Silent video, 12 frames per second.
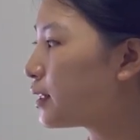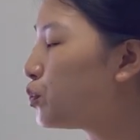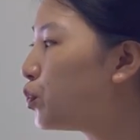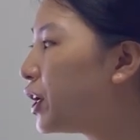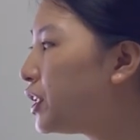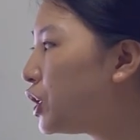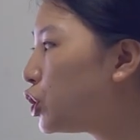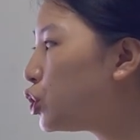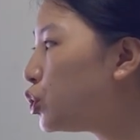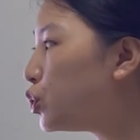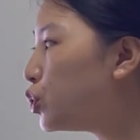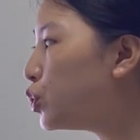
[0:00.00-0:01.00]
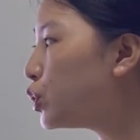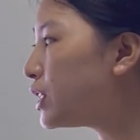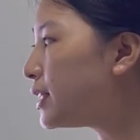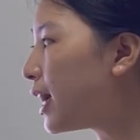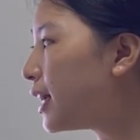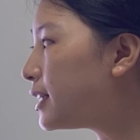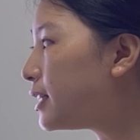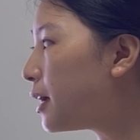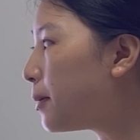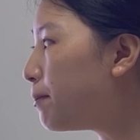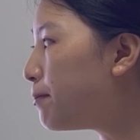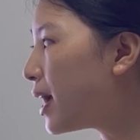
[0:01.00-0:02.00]
we need to set
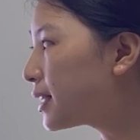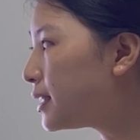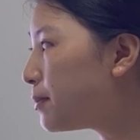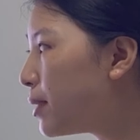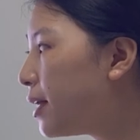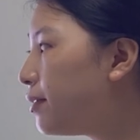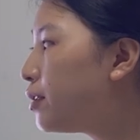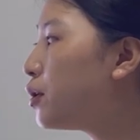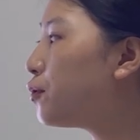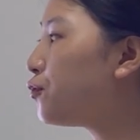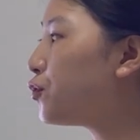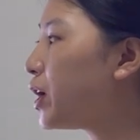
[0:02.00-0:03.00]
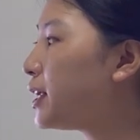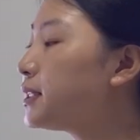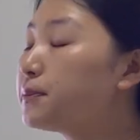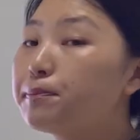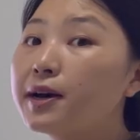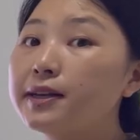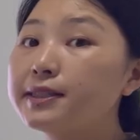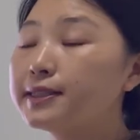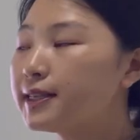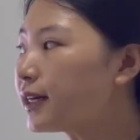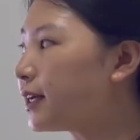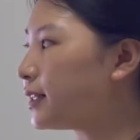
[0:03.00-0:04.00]
the maximum frames per
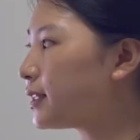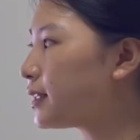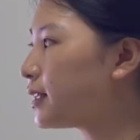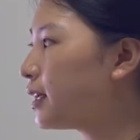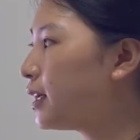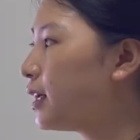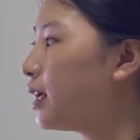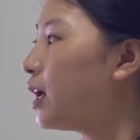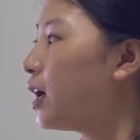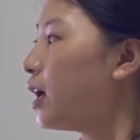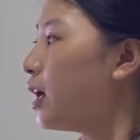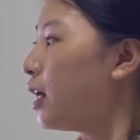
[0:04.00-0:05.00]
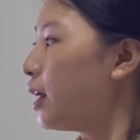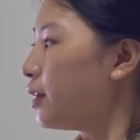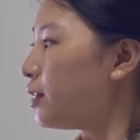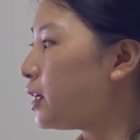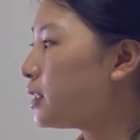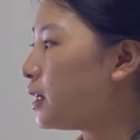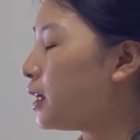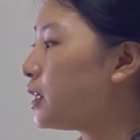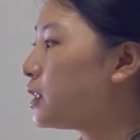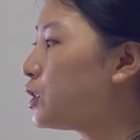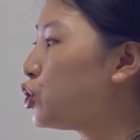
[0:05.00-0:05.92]
second. This is